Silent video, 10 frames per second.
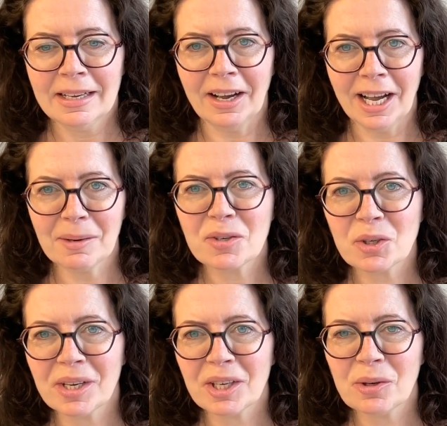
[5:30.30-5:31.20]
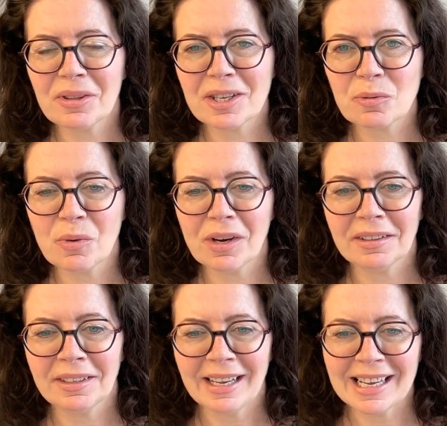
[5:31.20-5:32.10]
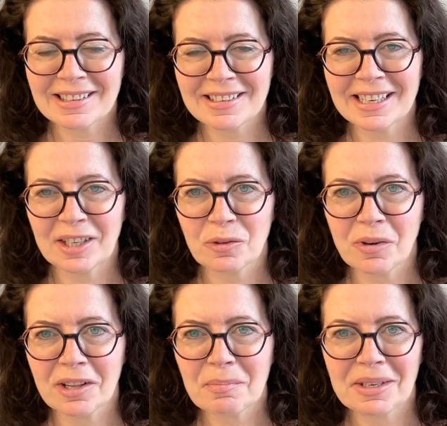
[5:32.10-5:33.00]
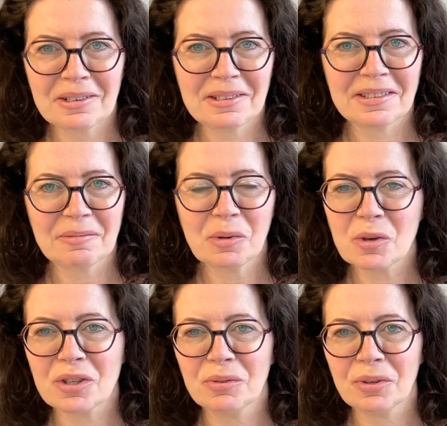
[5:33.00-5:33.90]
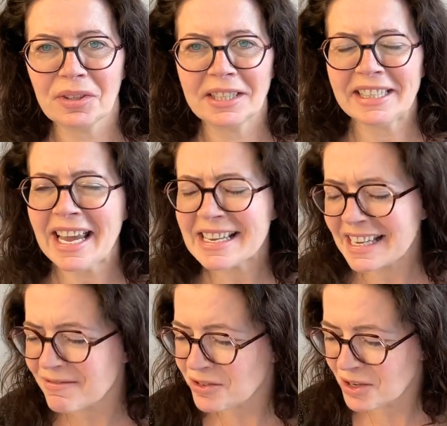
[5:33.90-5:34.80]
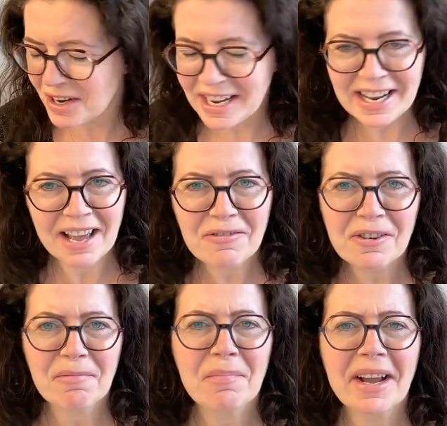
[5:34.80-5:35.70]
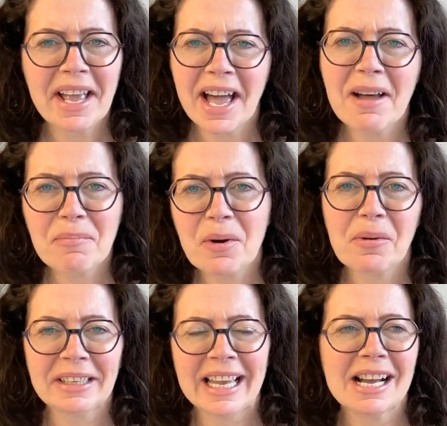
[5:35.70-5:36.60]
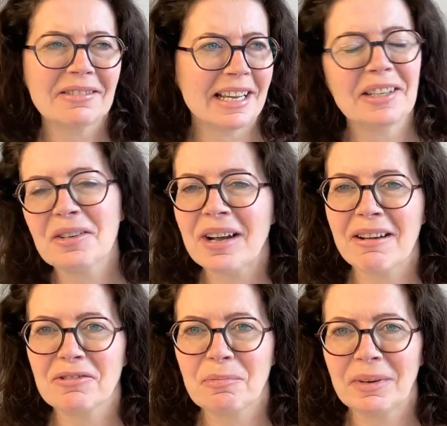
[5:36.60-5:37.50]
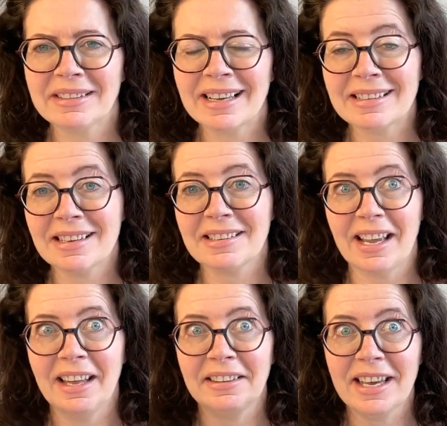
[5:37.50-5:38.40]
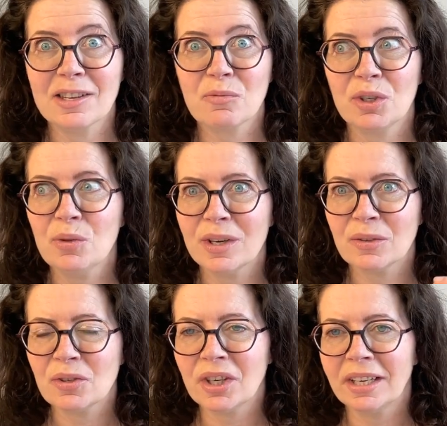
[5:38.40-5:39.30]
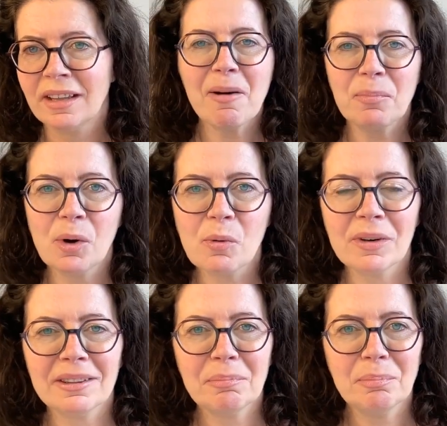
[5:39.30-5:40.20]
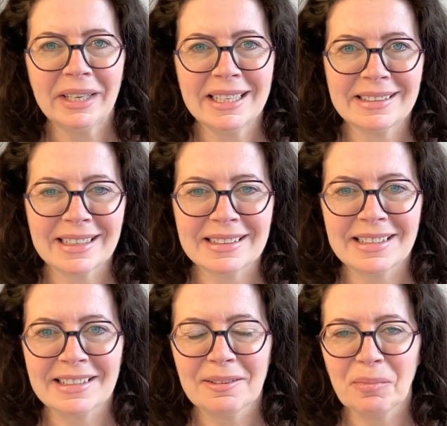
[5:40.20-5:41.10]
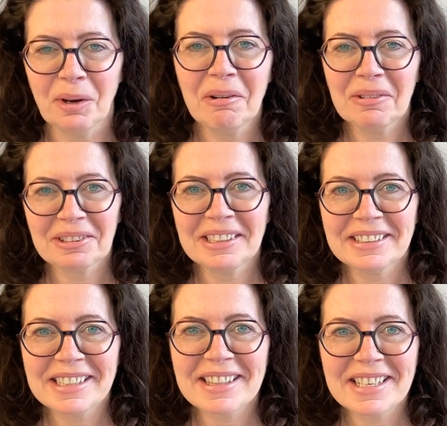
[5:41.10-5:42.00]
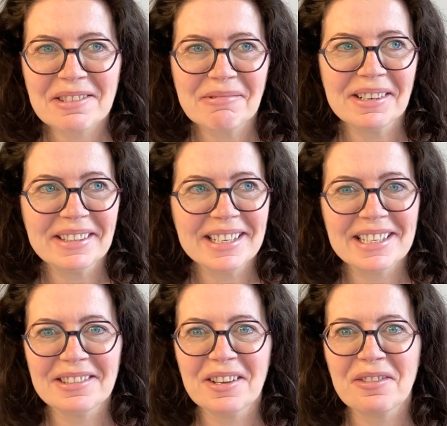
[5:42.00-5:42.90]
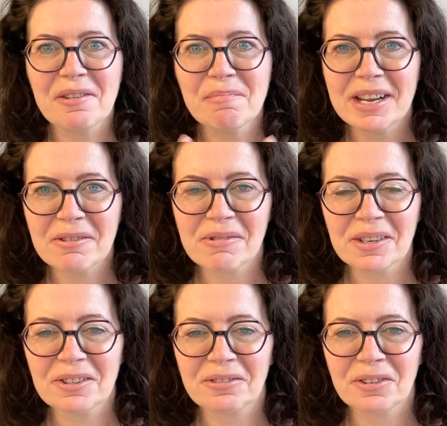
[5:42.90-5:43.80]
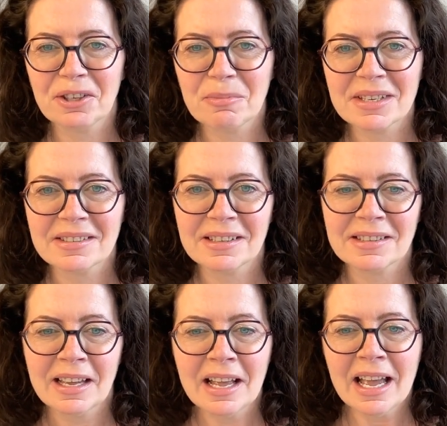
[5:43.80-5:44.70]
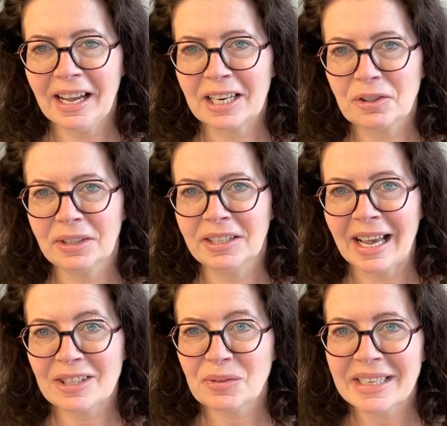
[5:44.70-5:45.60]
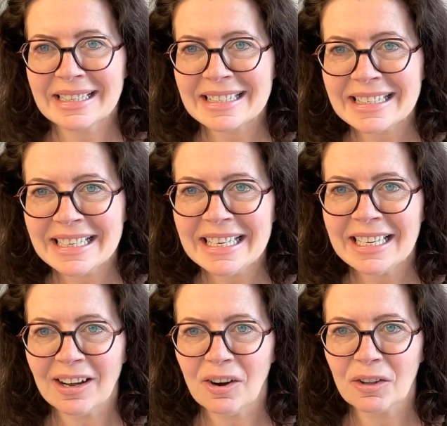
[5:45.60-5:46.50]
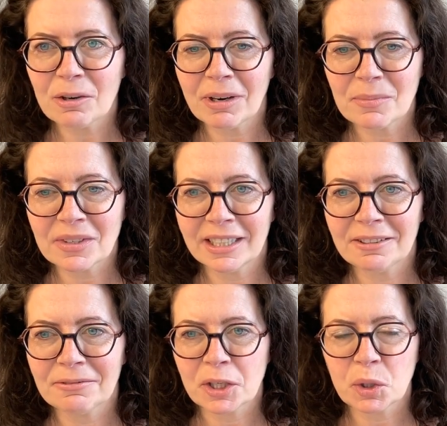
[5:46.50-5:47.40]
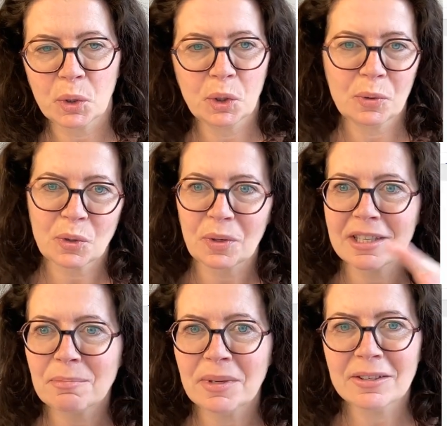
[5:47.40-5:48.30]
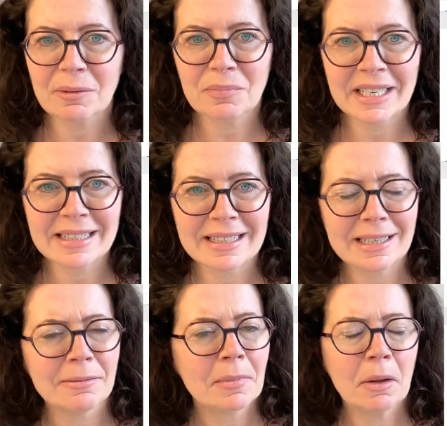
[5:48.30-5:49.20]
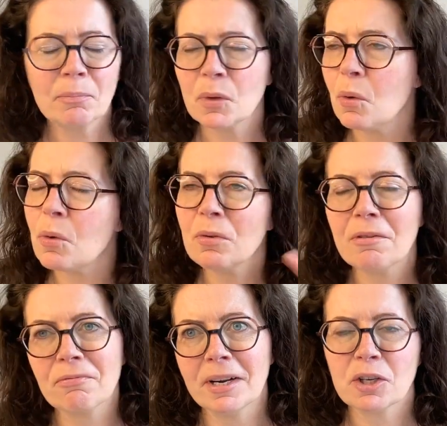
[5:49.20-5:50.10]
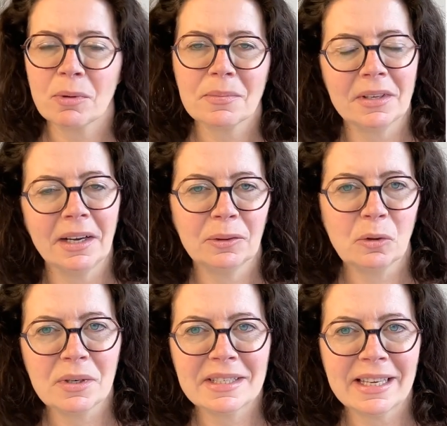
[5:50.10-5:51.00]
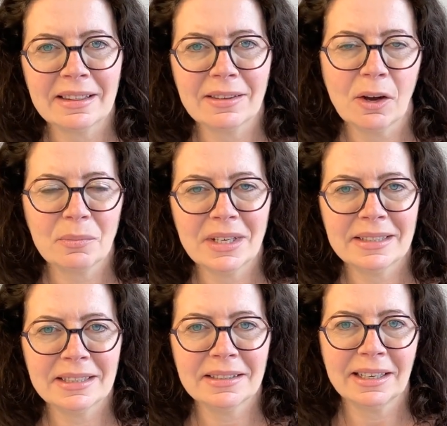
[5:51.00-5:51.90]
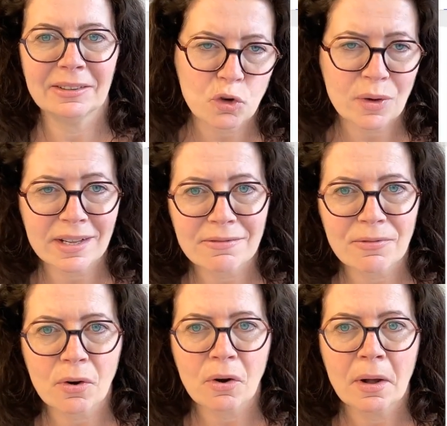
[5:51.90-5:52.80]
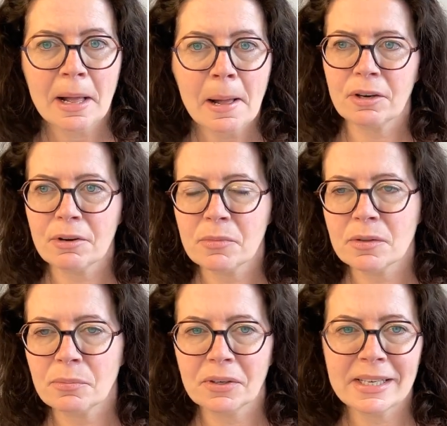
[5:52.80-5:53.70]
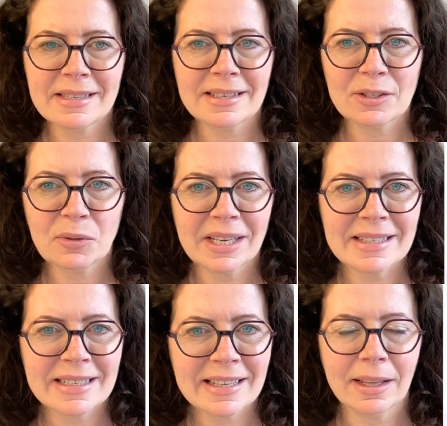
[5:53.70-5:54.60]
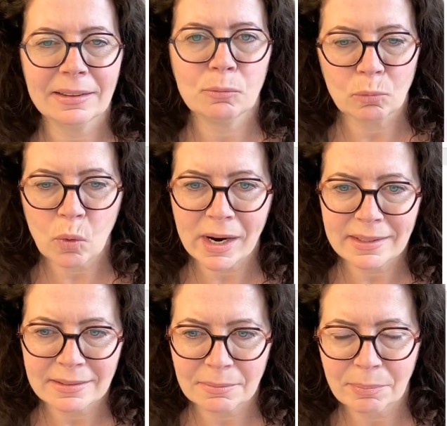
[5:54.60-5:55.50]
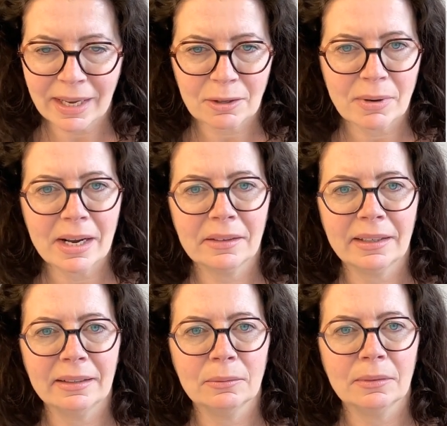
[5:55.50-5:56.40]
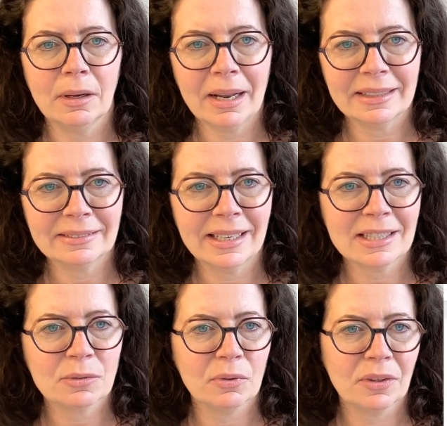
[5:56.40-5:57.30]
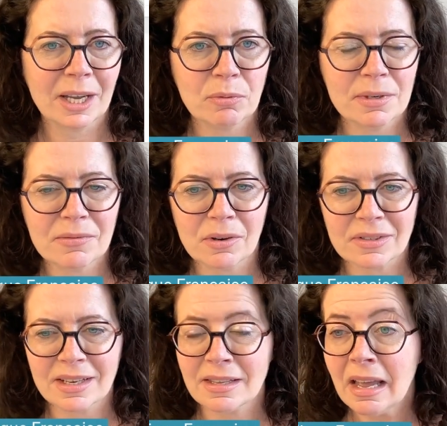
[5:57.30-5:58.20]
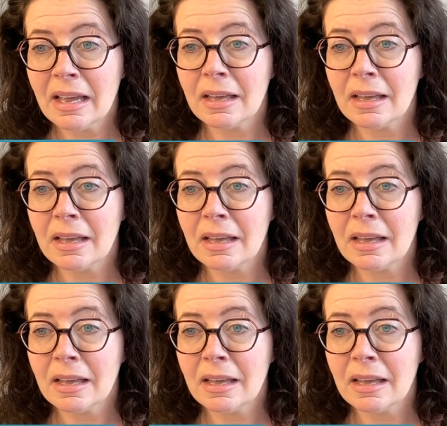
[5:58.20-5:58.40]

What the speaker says: Now, I'm showing you this one as the second one because most of you think, yes, I've done it. I've got my impot account. I know I have to pay taxes. And yes, we do associate impot with paying taxes. But unfortunately, this one is not the main one for your business. Actually, as you can see on the website, show you, so it's been updated. All the French websites always get updated, and the trend for government bodies is you can see that white background and black text with the République Française.